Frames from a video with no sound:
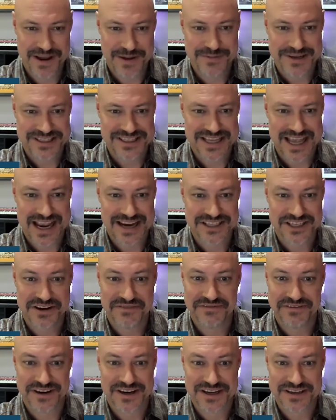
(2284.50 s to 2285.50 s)
famous
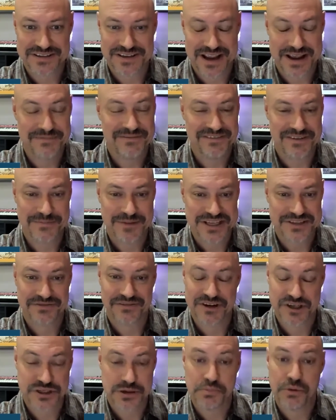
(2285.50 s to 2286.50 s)
/ infamous
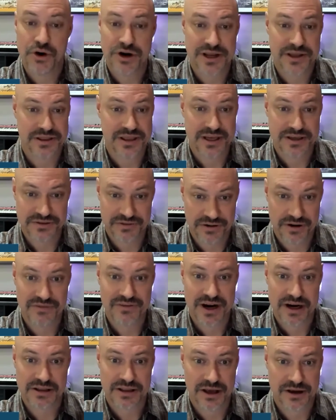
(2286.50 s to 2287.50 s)
for supporting things for a
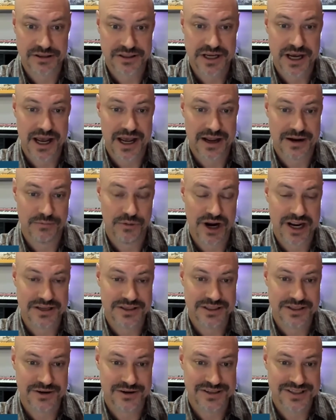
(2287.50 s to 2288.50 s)
very long time, right?
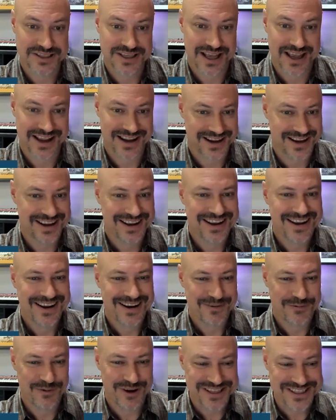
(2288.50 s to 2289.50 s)
So it's like
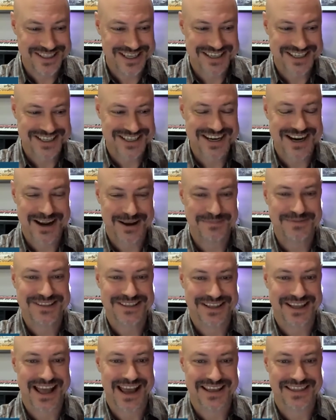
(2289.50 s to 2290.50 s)
once it's
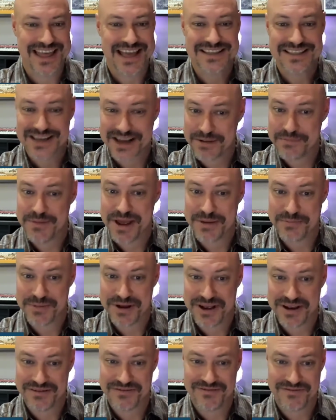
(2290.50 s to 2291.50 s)
shipped, like that's a
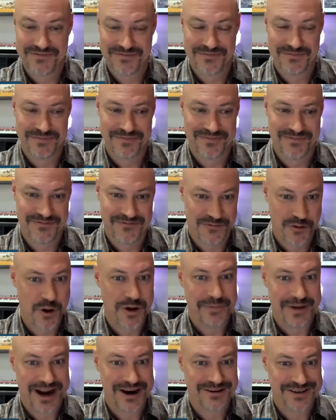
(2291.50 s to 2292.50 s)
commitment
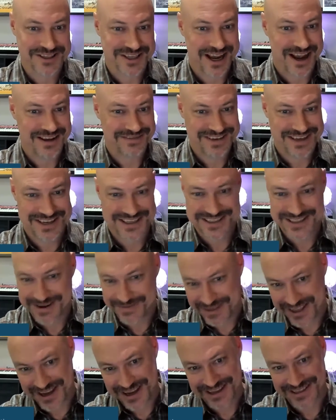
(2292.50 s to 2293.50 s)
for Microsoft and
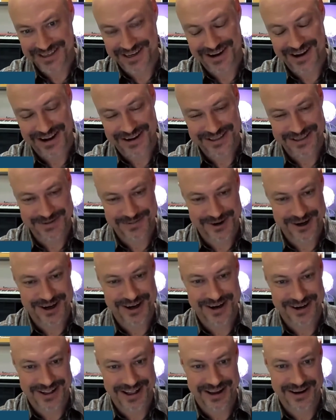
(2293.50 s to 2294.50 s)
something as a customer.
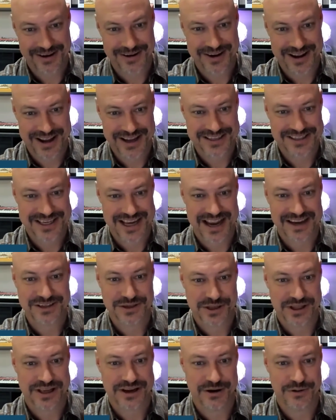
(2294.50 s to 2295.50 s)
You're like, okay, it's
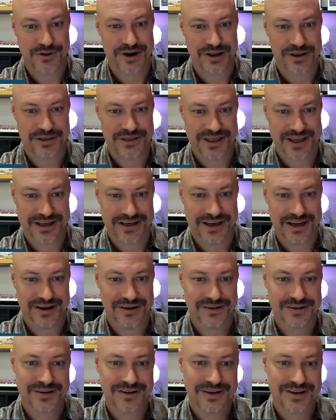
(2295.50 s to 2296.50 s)
actually a real thing
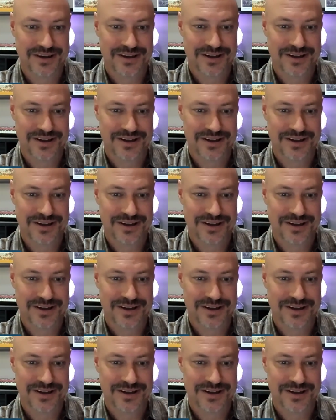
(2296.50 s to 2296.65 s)
now.